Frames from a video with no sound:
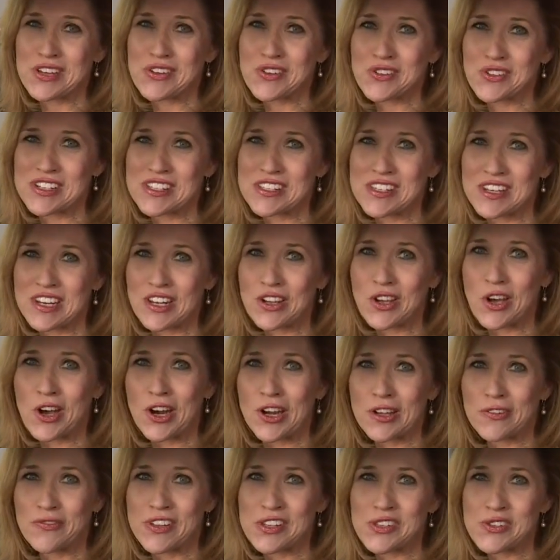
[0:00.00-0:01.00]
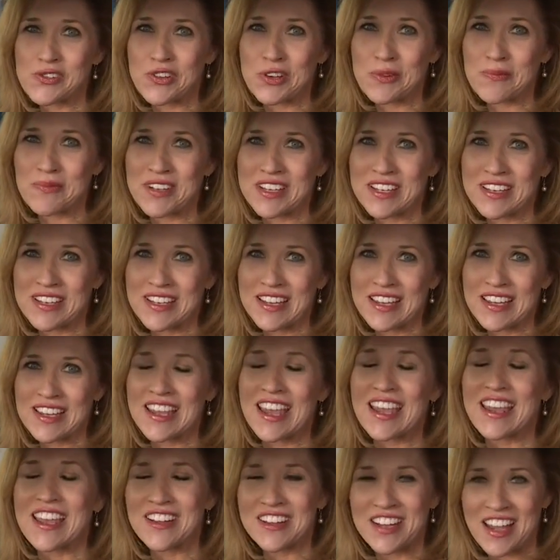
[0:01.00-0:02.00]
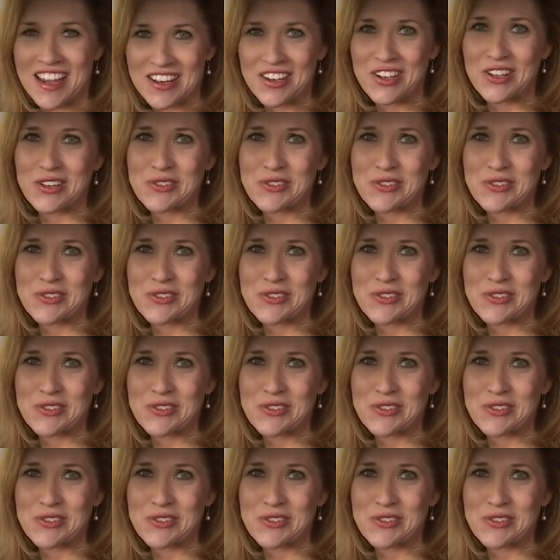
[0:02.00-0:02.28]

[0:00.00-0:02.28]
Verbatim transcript: Century City, Kara Finnstrom, KCAL 9